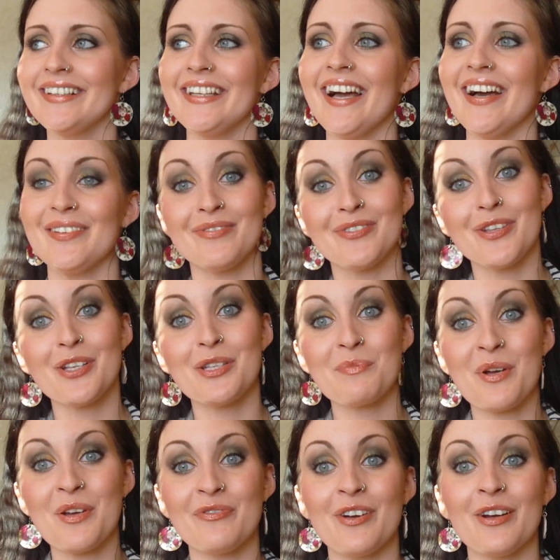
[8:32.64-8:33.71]
Yeah, so those
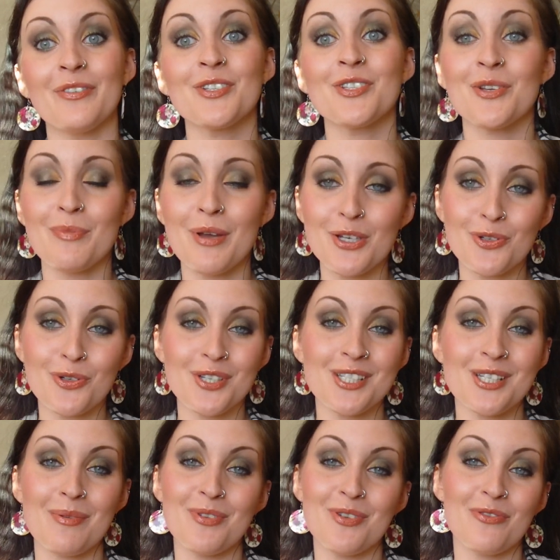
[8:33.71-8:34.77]
are my favourites. So make sure
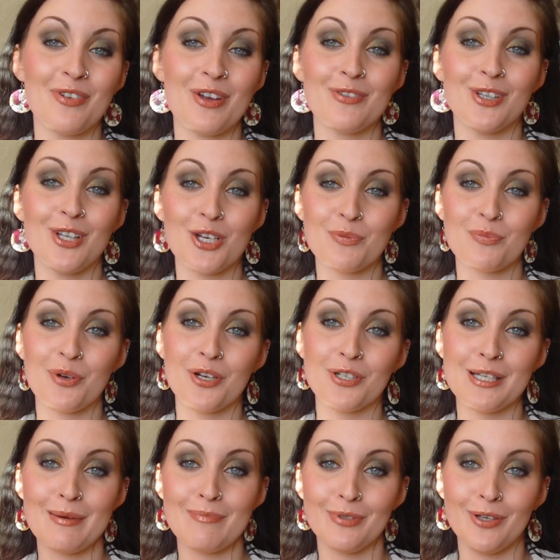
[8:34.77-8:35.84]
to tell me your favourite Lush
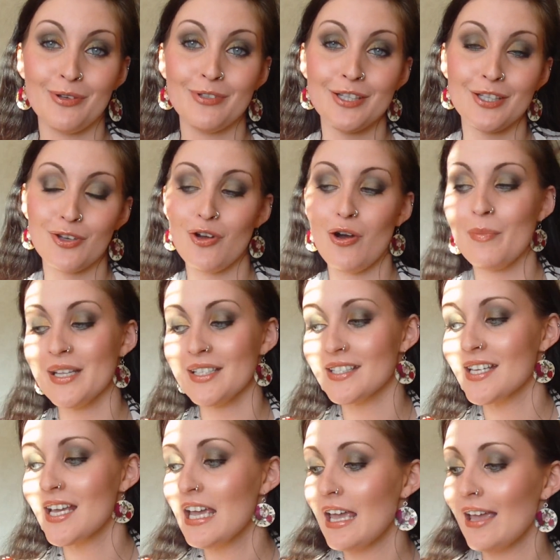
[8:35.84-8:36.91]
product down below in the
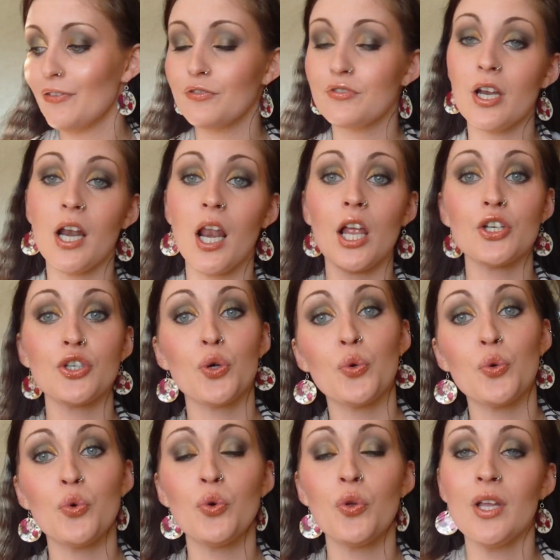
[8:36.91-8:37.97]
comments. If you've done a Lush
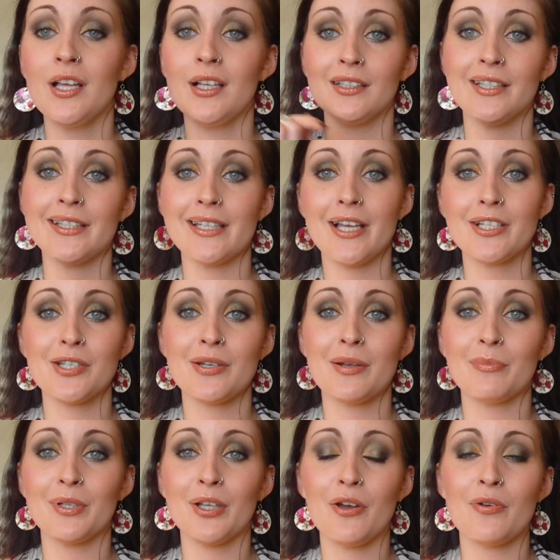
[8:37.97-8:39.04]
haul, link that
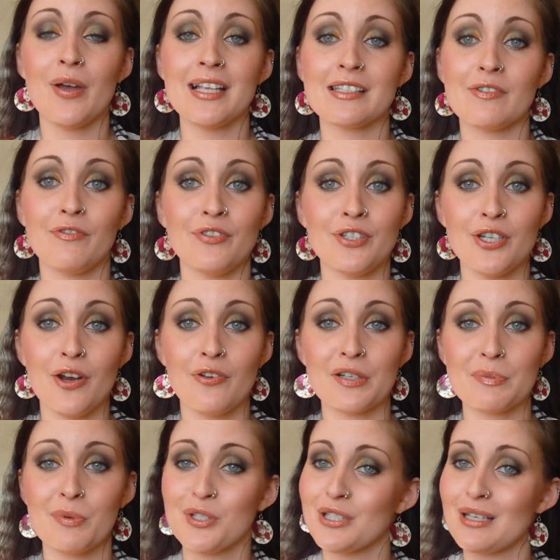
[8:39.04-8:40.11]
down below as a video
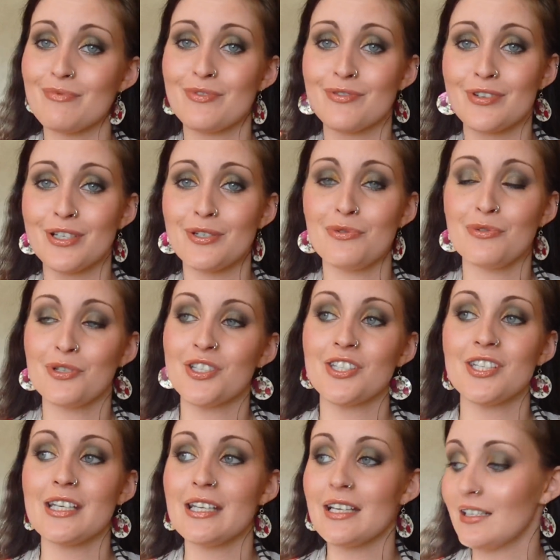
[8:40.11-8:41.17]
response. That'd be really cool to
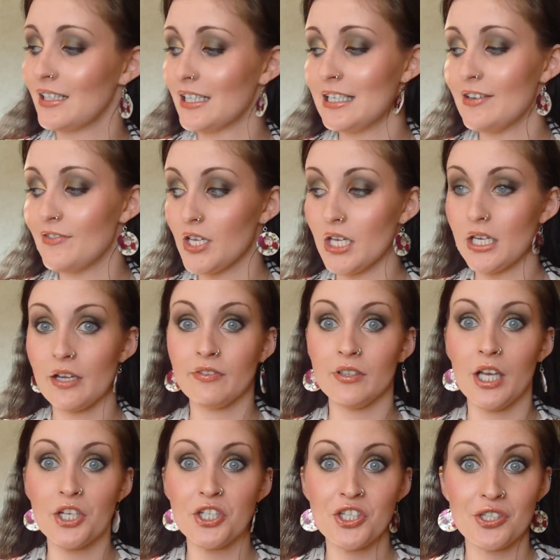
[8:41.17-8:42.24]
see. We can never get
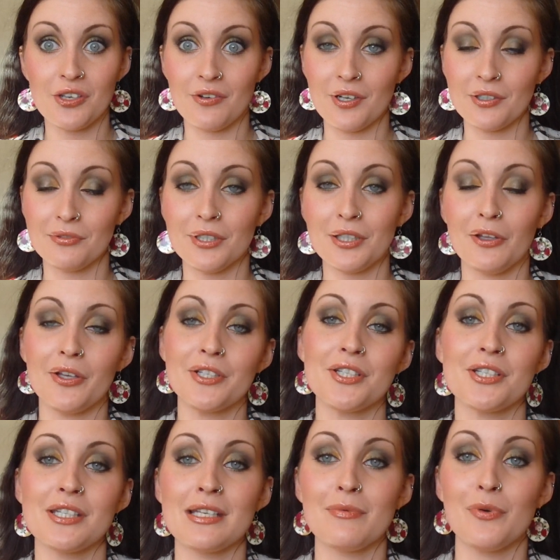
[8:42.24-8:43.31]
enough Lush, so I'd really like
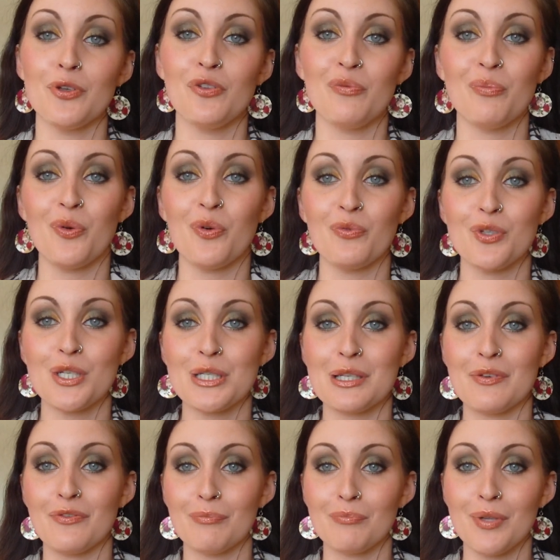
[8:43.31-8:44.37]
to see what you've bought
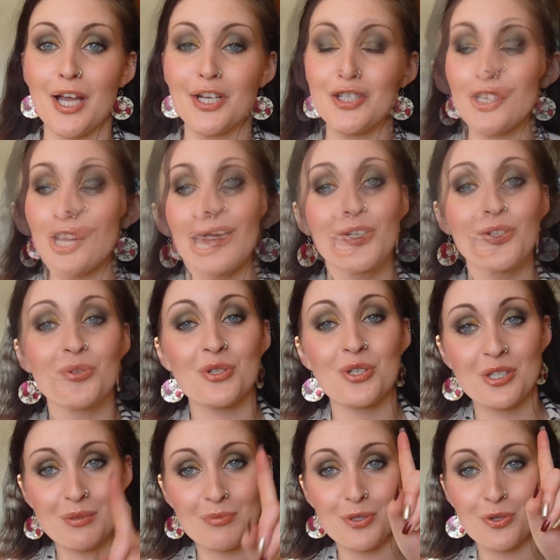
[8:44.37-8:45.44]
recently from Lush. Make sure to
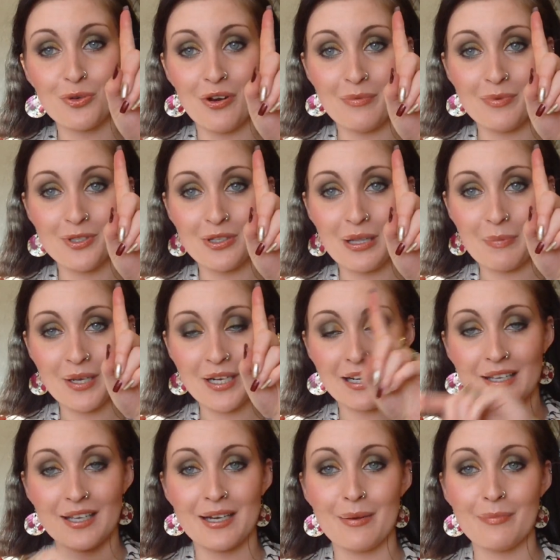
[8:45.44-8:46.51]
subscribe. Do that by
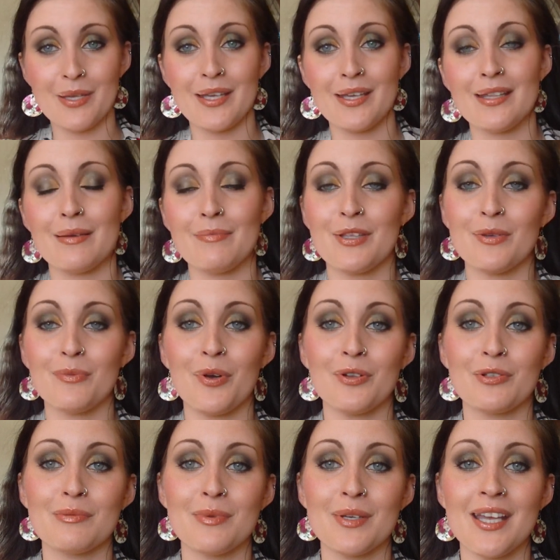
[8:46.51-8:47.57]
clicking up here. That means the
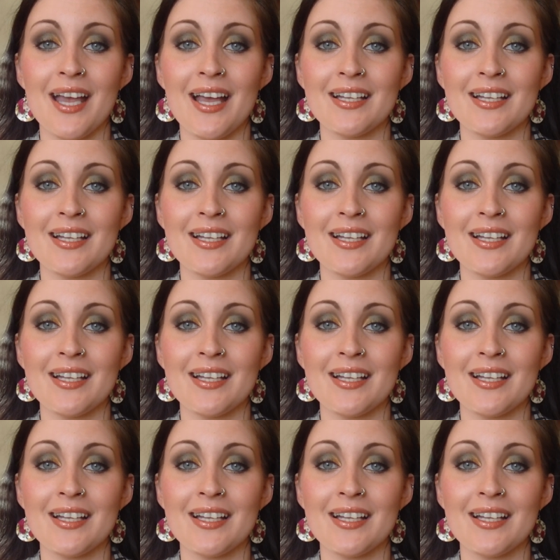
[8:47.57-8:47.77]
world to me.